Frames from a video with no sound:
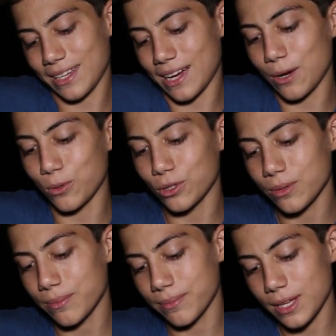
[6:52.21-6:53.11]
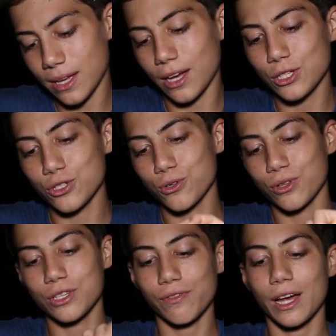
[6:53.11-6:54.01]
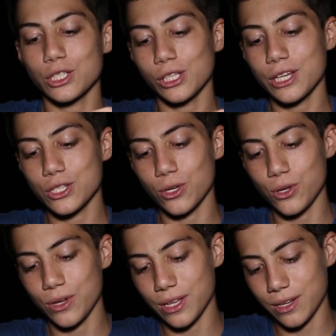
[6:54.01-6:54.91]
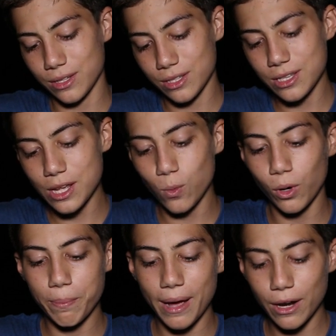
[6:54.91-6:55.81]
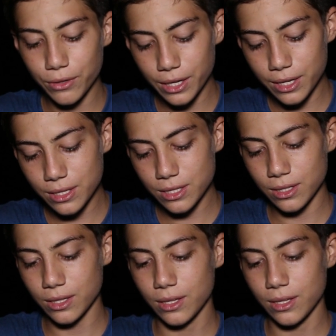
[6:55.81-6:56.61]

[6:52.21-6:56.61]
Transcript: I will unscrew this flashlight so you can see what battery it is.